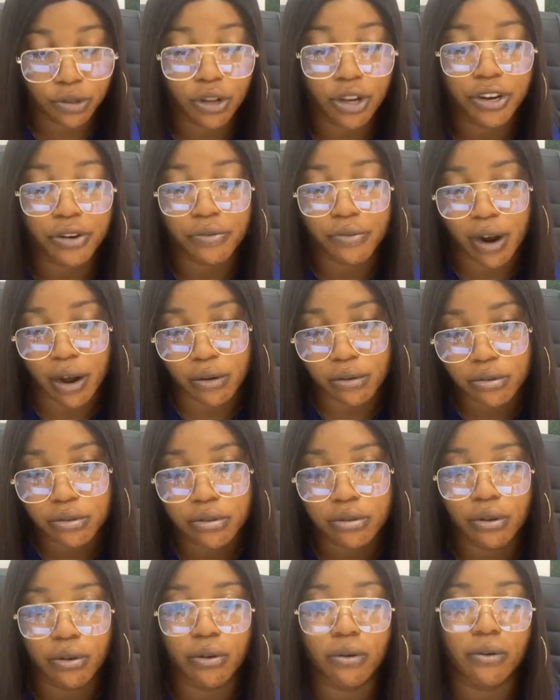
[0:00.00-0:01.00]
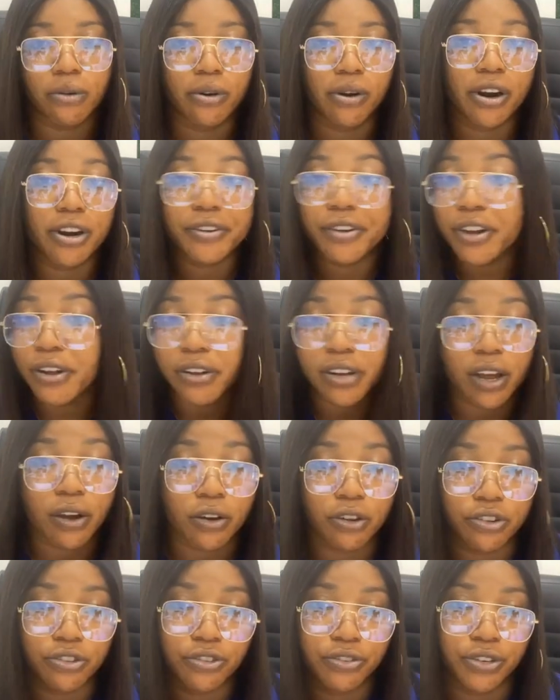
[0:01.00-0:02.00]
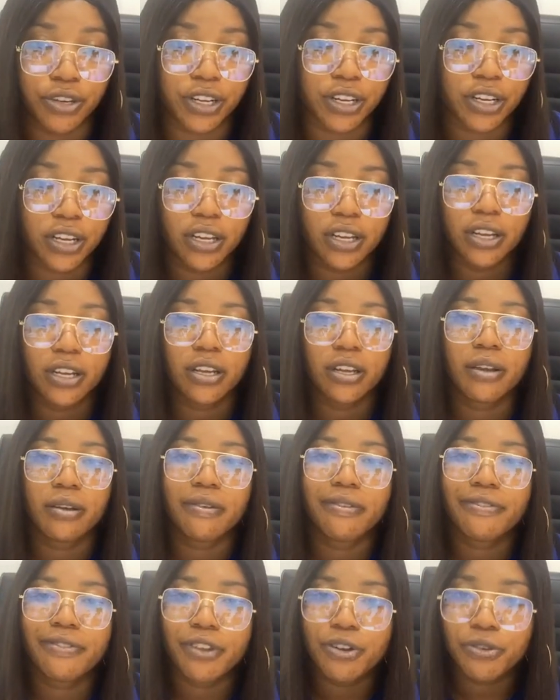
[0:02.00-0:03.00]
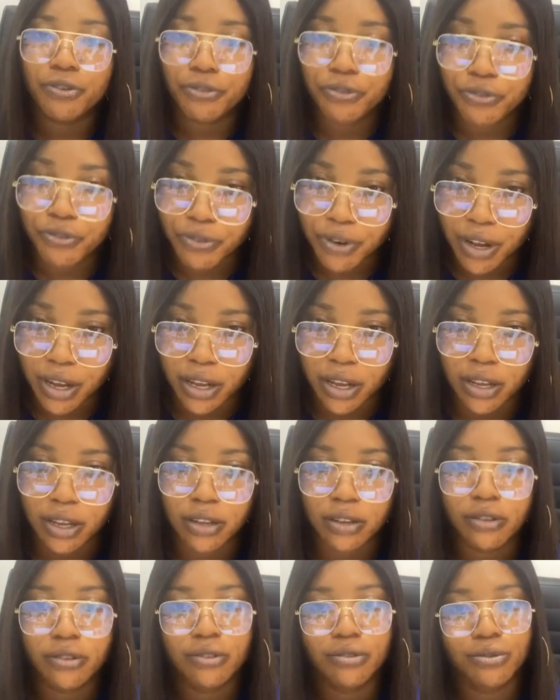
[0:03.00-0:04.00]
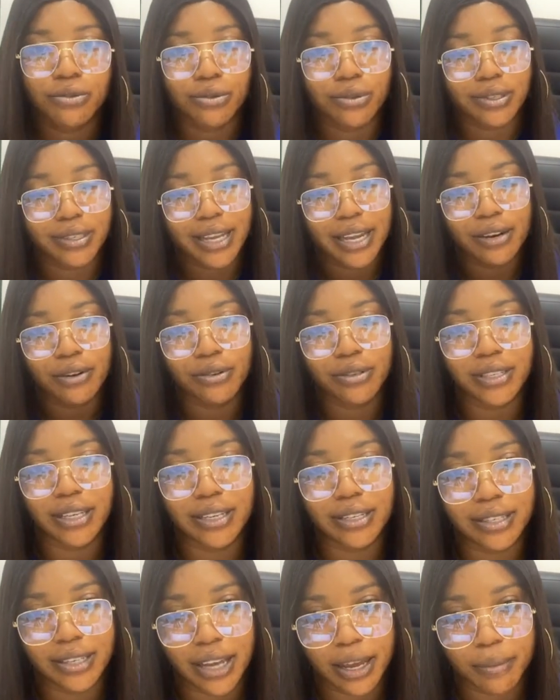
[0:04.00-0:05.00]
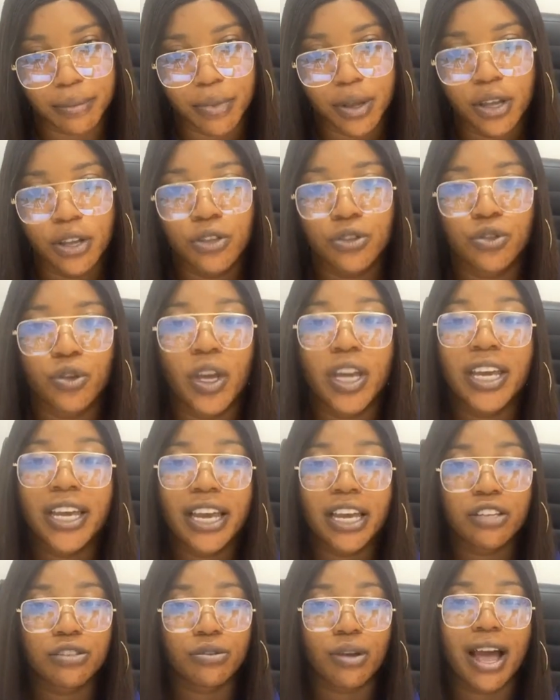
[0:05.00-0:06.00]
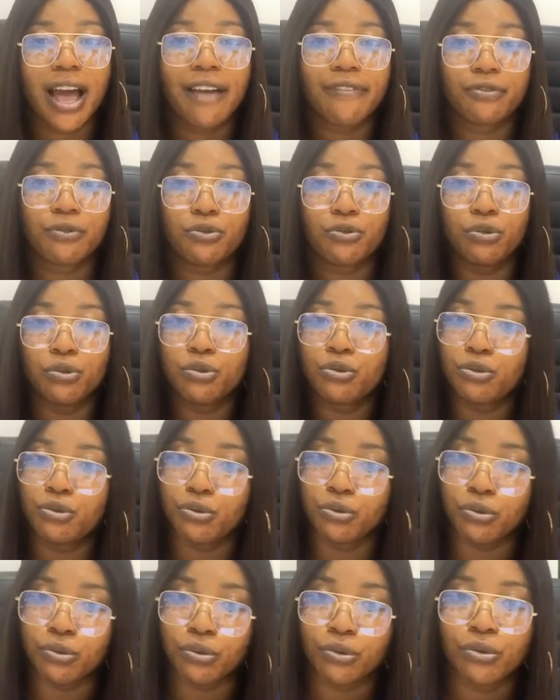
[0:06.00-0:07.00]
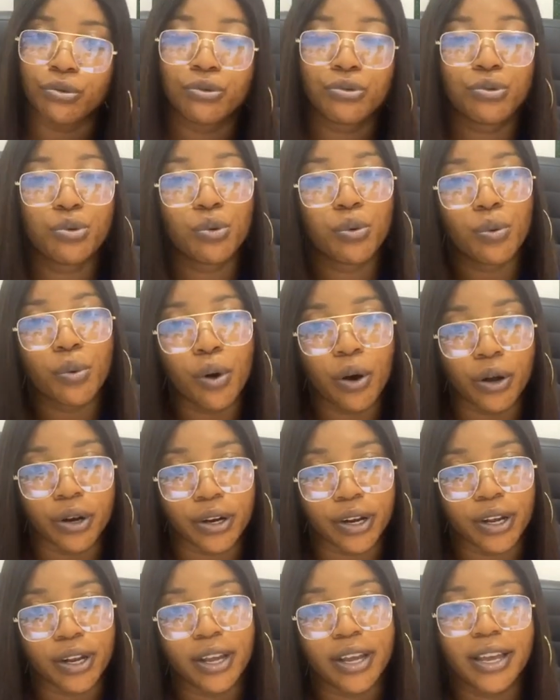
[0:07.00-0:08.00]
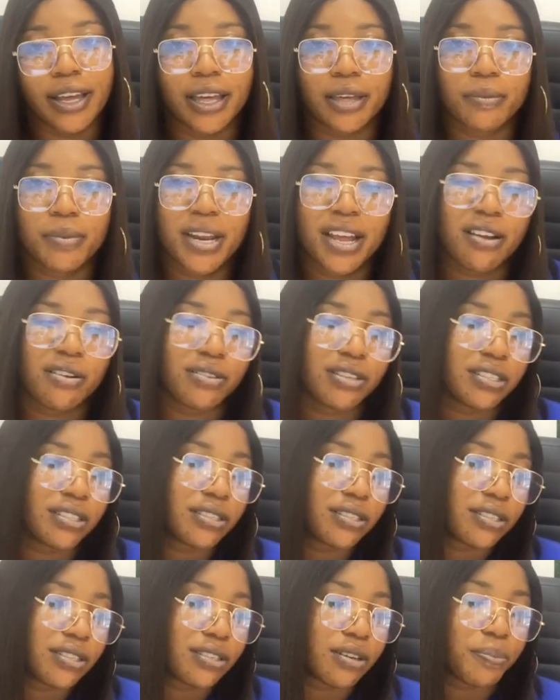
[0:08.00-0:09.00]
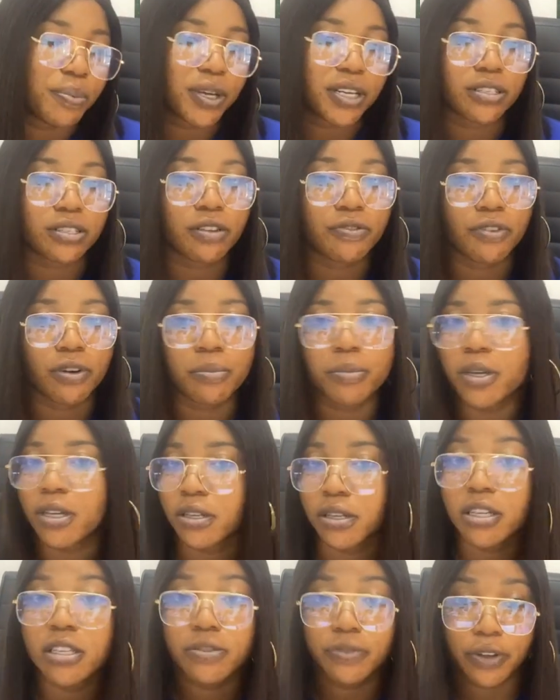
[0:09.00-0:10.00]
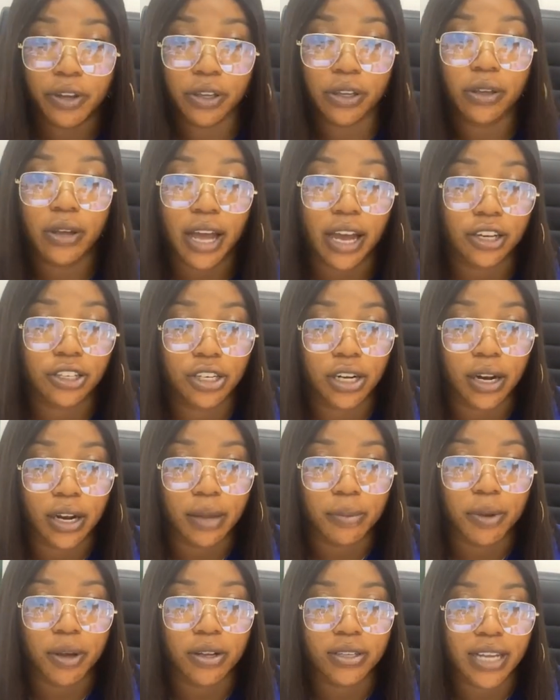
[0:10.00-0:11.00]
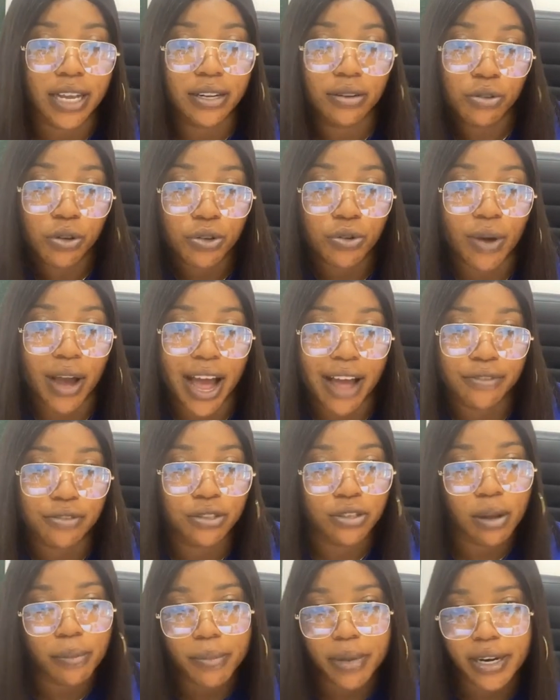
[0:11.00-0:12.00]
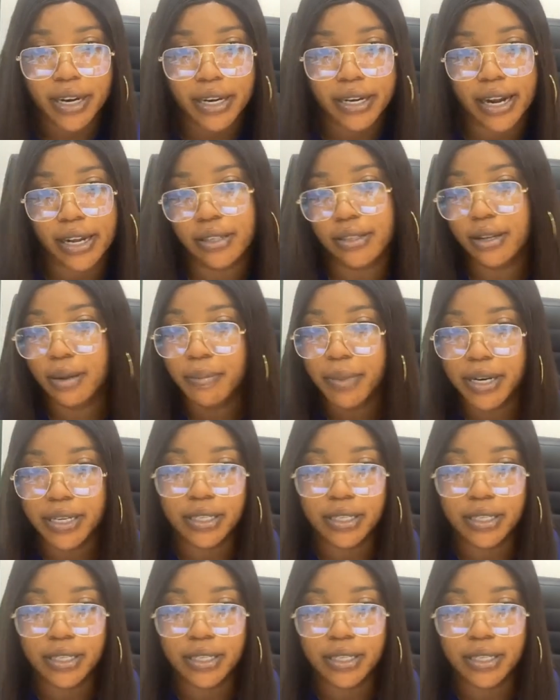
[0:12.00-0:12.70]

study route or any other country, feel free to send us a DM. So in case you have 2221, and you're like, oh, this topic is not for me, it's for you actually, because I know you have somebody that